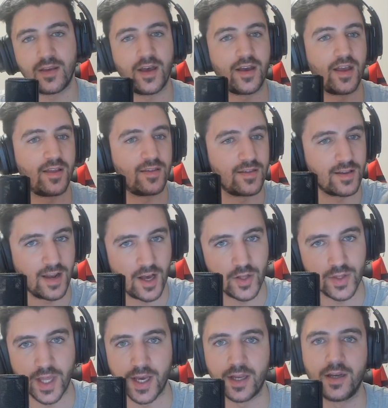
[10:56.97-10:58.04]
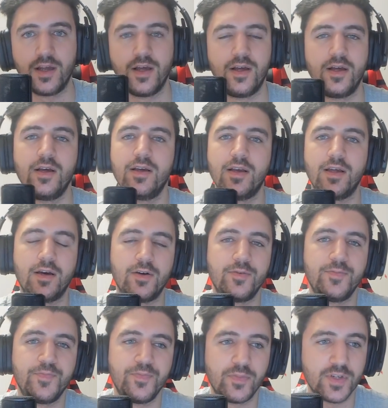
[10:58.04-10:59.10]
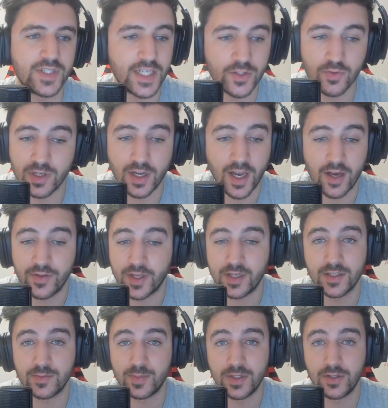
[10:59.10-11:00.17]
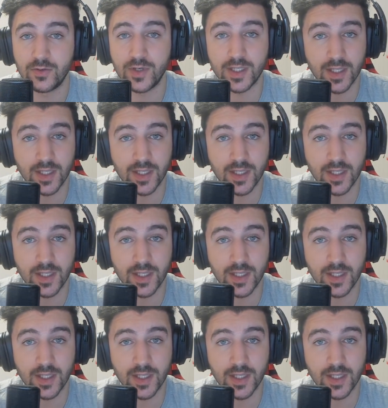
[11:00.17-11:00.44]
against Cloud9, because that's what Cloud9 has been doing.